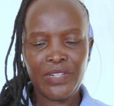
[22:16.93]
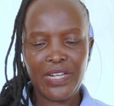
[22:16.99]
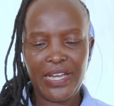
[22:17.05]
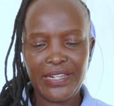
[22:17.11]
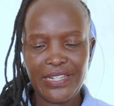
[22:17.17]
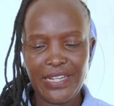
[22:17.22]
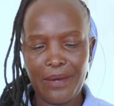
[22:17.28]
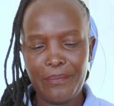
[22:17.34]

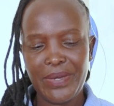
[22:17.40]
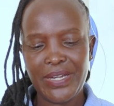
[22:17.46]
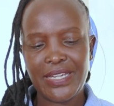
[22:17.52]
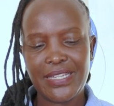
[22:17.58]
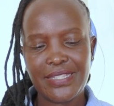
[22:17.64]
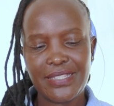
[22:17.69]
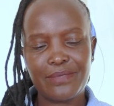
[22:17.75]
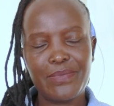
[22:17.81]
and
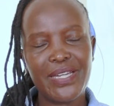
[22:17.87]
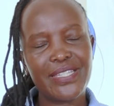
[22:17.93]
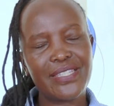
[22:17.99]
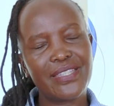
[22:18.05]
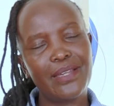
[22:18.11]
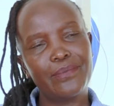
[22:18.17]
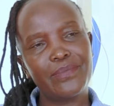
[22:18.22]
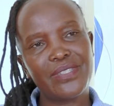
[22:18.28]
makes
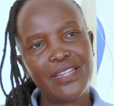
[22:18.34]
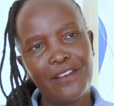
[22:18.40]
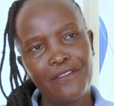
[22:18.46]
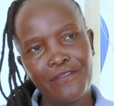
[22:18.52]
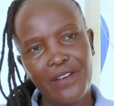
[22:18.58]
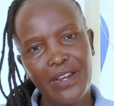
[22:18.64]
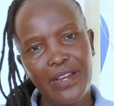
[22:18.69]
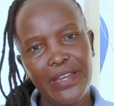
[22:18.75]
them
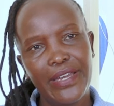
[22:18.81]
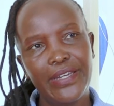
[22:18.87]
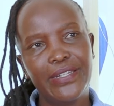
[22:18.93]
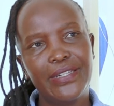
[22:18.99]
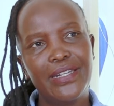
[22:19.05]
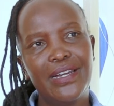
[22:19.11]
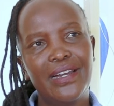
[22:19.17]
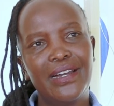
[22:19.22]
suffer,
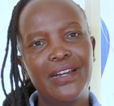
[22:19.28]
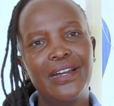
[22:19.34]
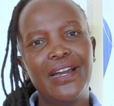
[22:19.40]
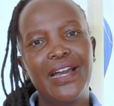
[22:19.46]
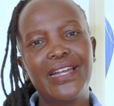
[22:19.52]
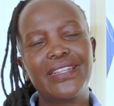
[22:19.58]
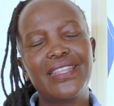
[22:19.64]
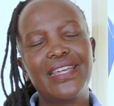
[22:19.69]
and
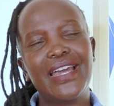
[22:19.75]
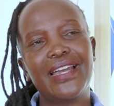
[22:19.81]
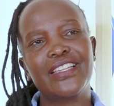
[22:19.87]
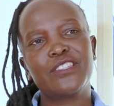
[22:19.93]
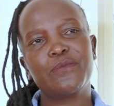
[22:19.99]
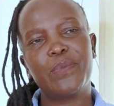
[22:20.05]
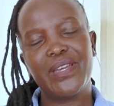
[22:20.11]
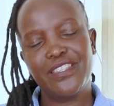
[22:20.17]
at the
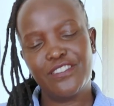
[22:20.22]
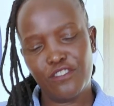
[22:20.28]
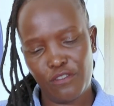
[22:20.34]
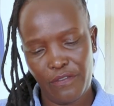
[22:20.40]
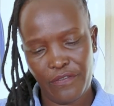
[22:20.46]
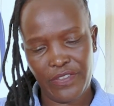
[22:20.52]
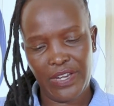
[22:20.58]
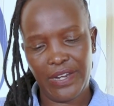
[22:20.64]
expense
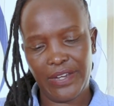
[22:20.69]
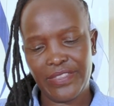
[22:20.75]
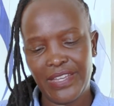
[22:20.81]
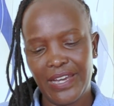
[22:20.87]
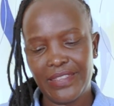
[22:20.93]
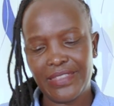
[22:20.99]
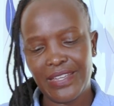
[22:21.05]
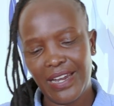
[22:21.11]
of
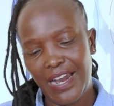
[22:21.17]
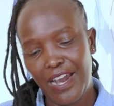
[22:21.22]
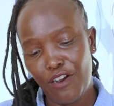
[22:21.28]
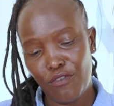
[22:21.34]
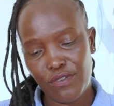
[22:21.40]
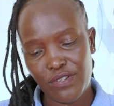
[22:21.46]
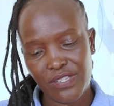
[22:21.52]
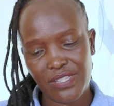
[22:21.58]
the
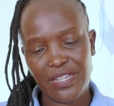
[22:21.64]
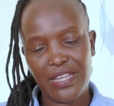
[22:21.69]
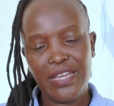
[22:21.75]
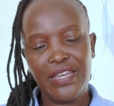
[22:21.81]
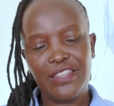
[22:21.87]
owls.